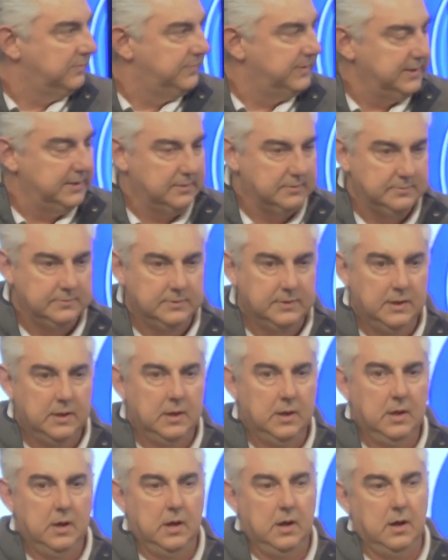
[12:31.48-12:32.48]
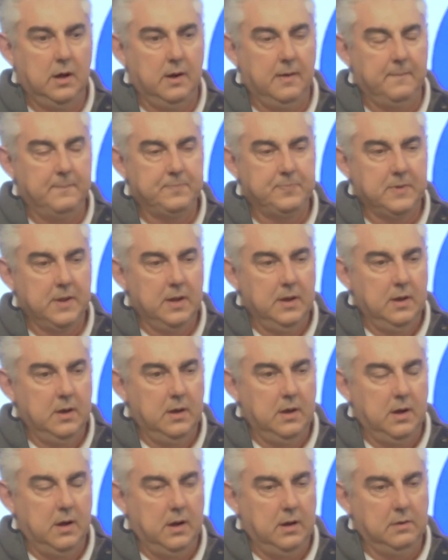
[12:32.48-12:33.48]
building um,
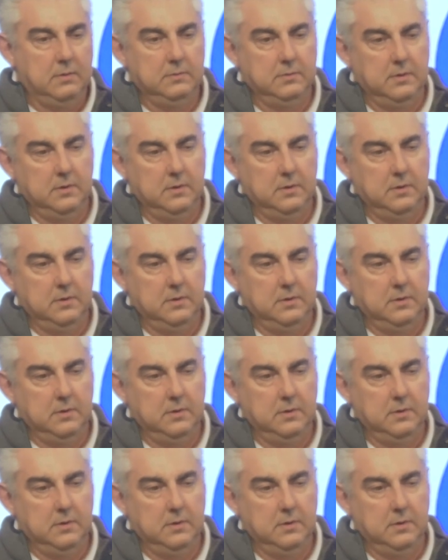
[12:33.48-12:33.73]
uh,